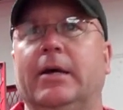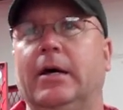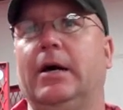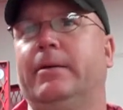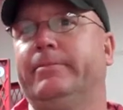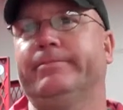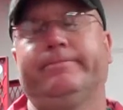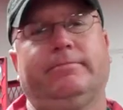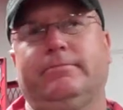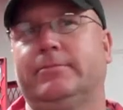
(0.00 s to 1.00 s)
And
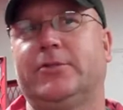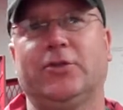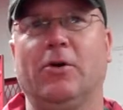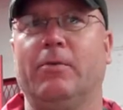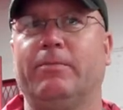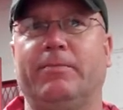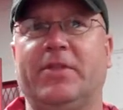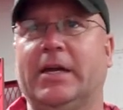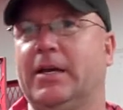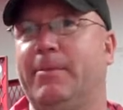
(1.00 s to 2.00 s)
so
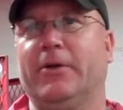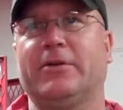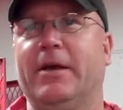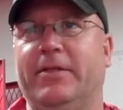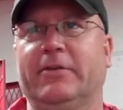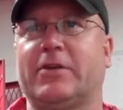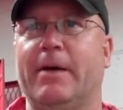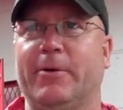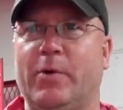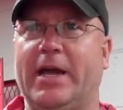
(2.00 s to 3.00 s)
thinking about this
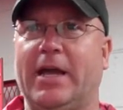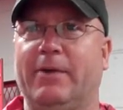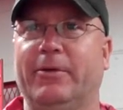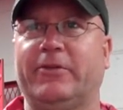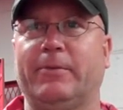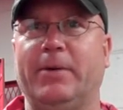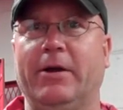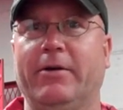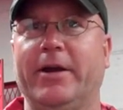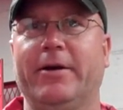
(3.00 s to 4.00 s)
coming weekend with
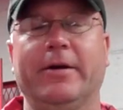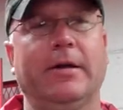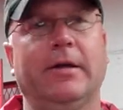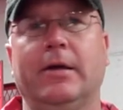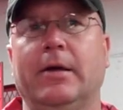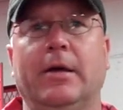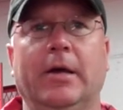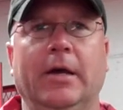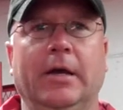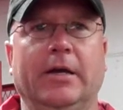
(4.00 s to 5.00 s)
Superior,
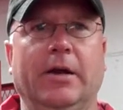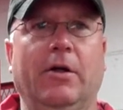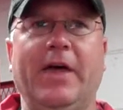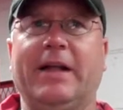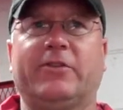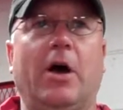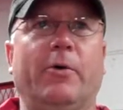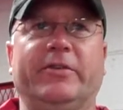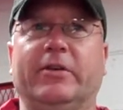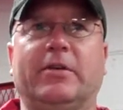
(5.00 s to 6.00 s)
that's
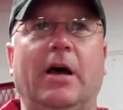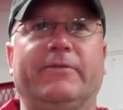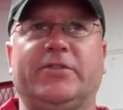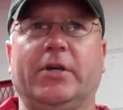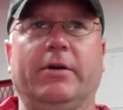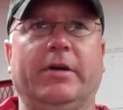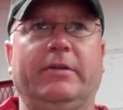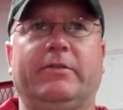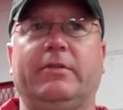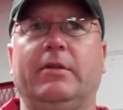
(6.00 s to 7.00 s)
always a tough
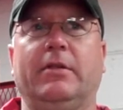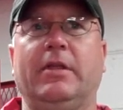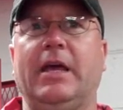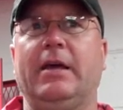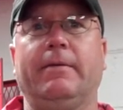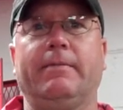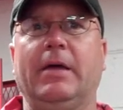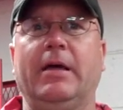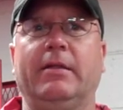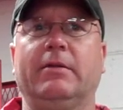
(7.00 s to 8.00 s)
series.
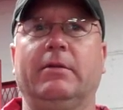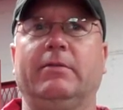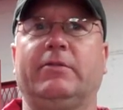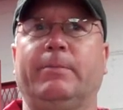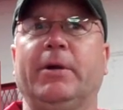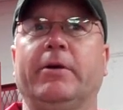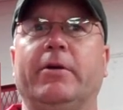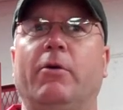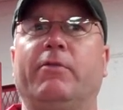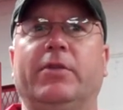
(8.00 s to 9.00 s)

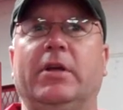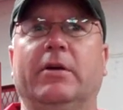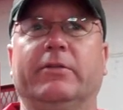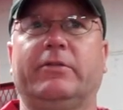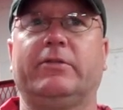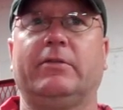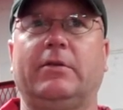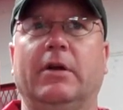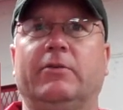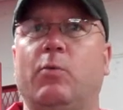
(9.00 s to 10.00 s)
Superior over the years
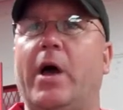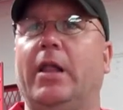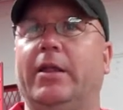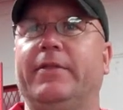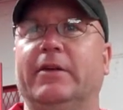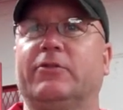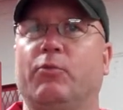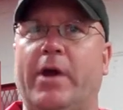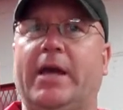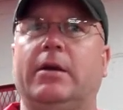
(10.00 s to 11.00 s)
does well in this
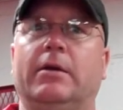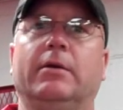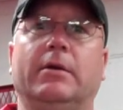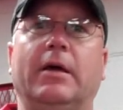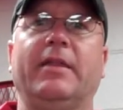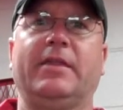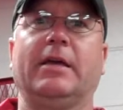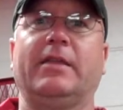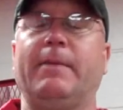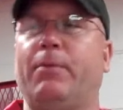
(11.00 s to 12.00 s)
rink. I
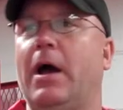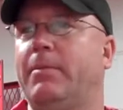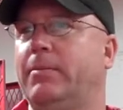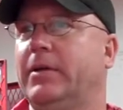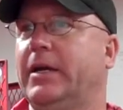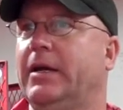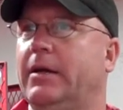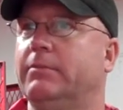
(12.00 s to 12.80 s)
think they probably